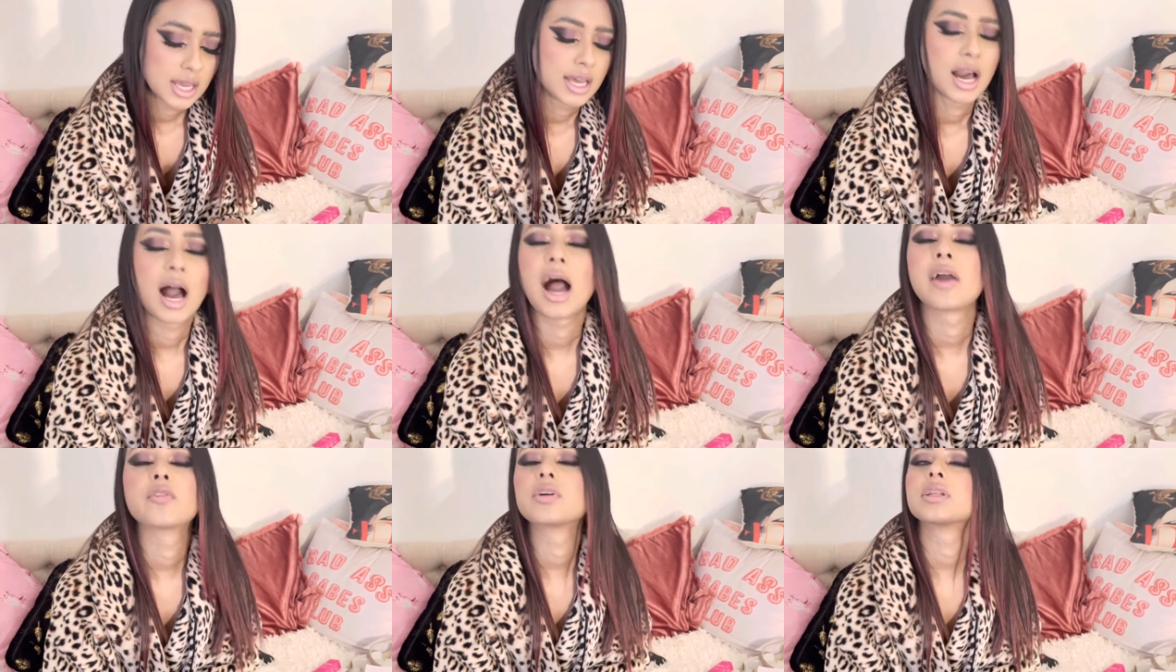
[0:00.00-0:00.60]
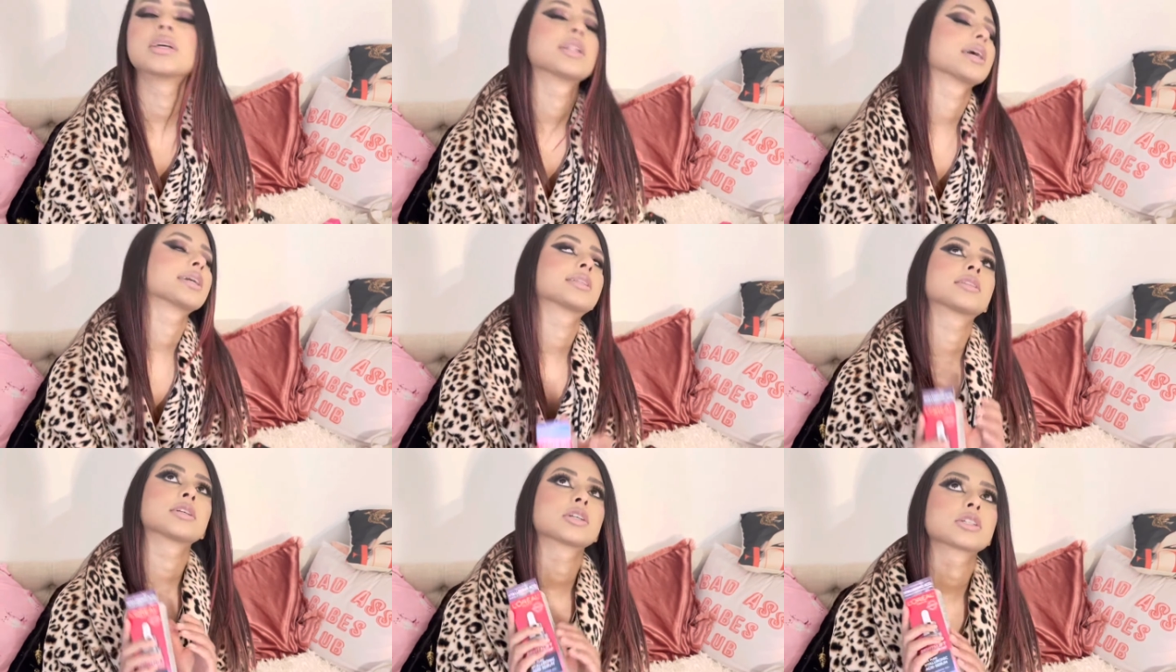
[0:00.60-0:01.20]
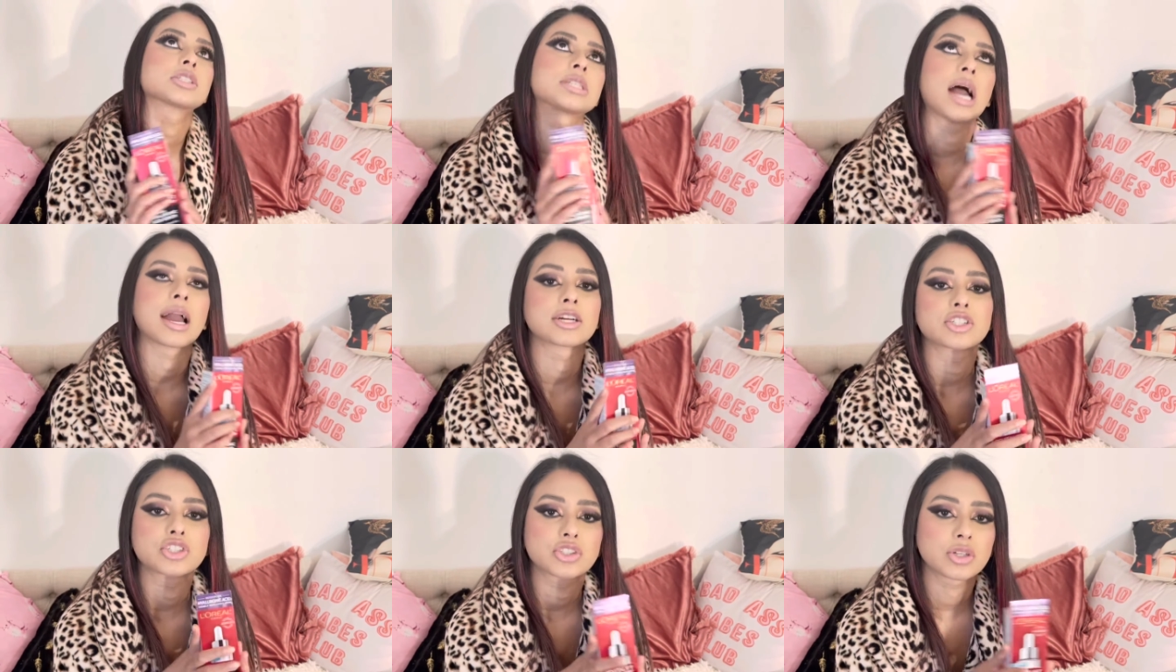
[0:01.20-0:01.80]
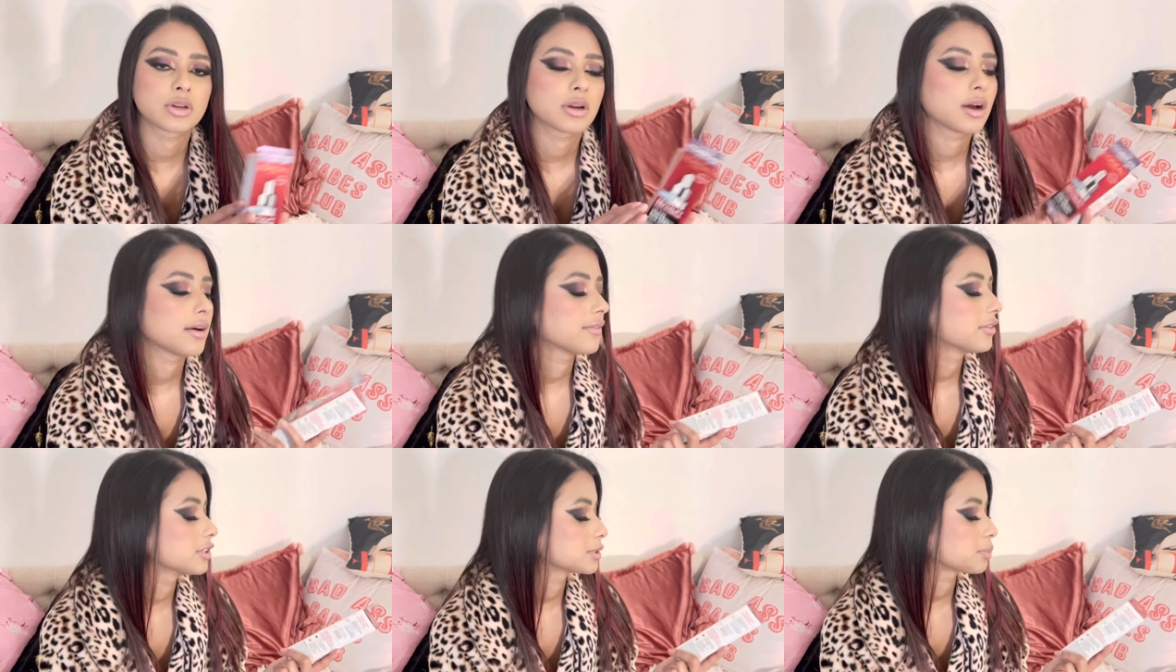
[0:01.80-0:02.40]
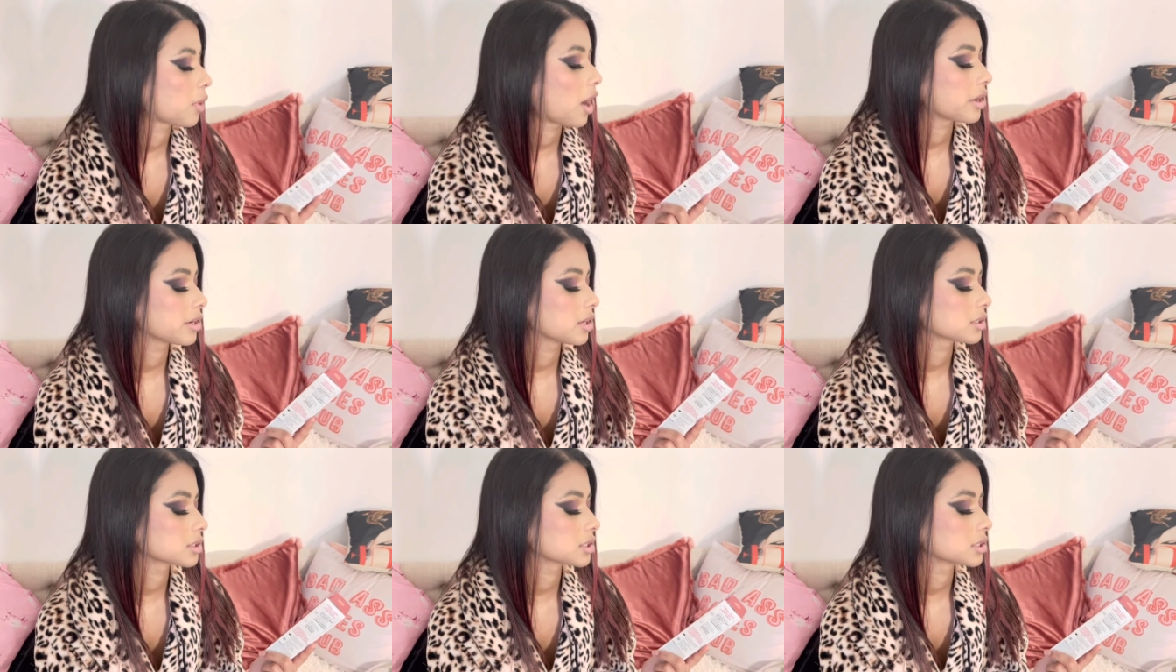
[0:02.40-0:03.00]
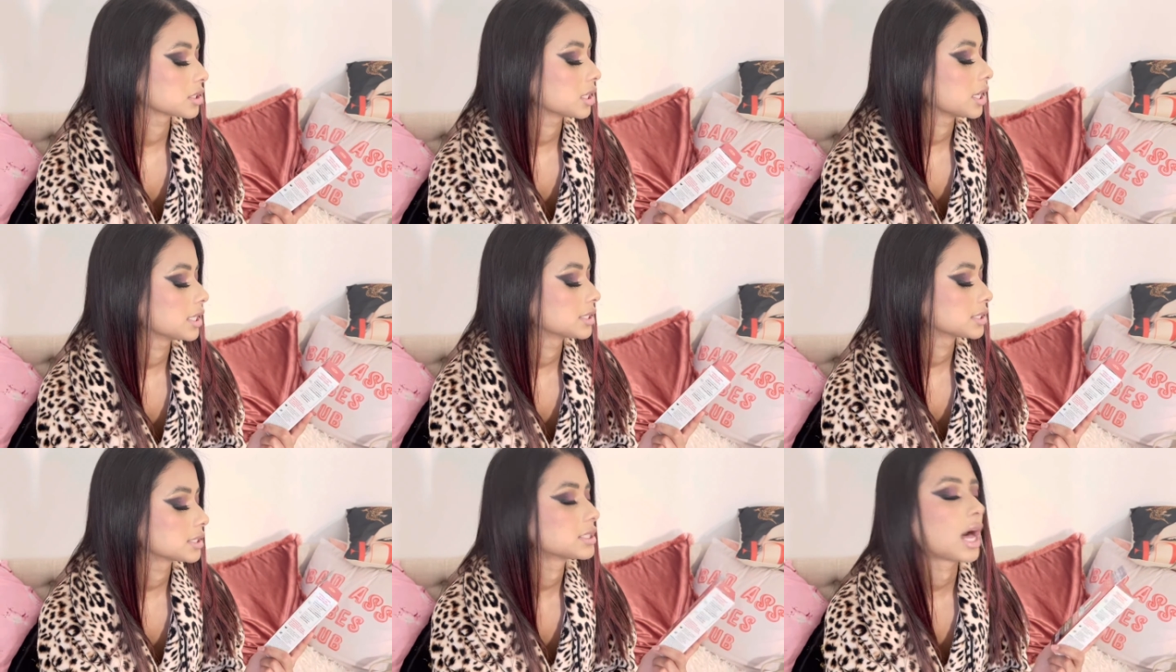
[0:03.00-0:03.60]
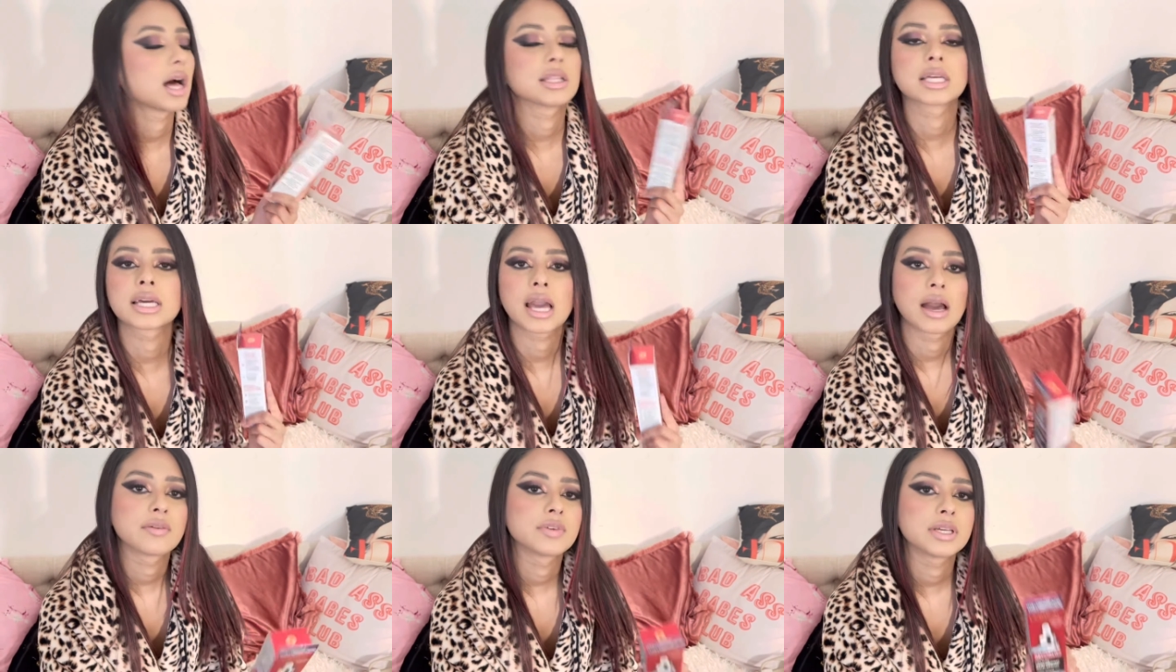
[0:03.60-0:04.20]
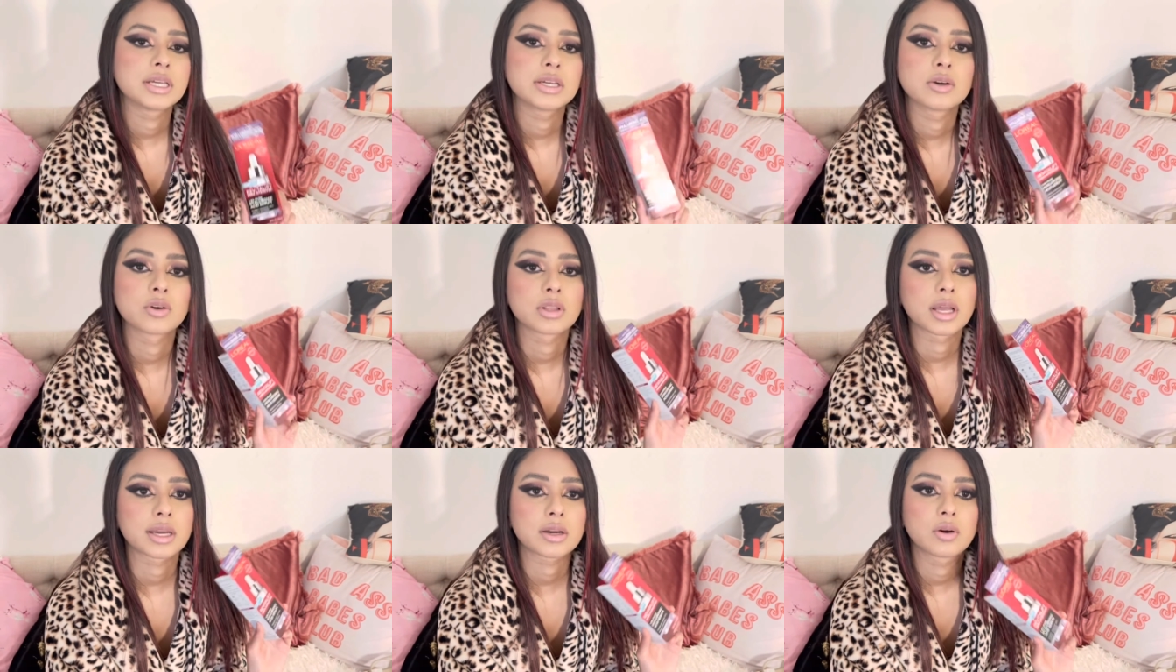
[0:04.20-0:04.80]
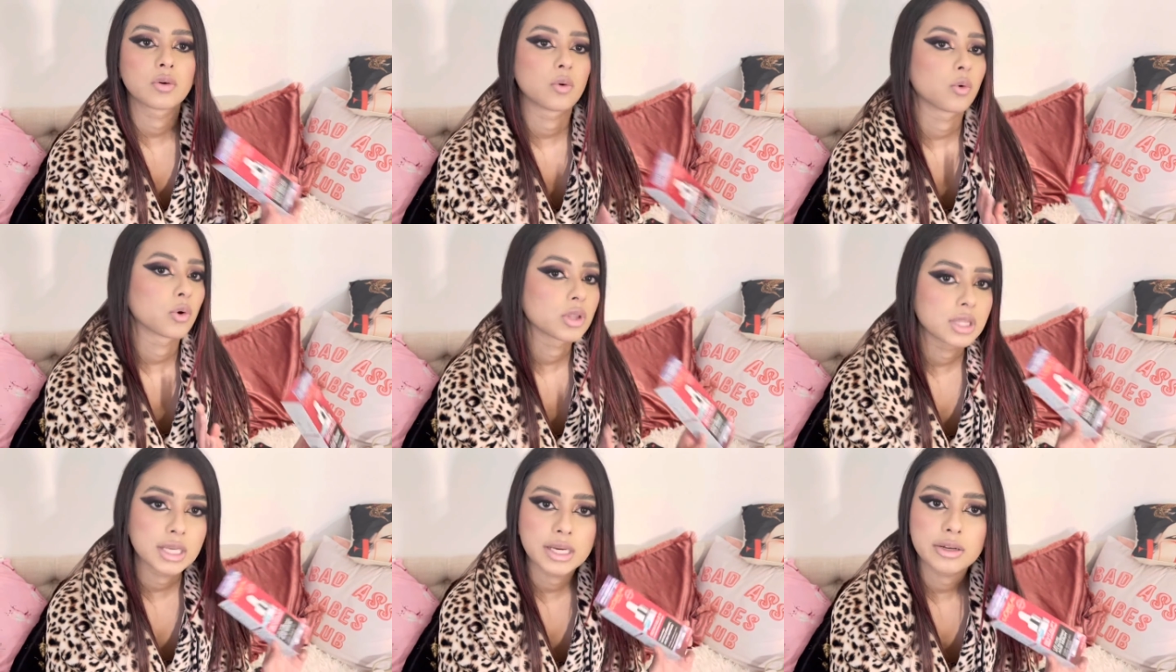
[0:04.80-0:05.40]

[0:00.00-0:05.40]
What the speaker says: I really like the texture of this product. It's not like heavy or like oily at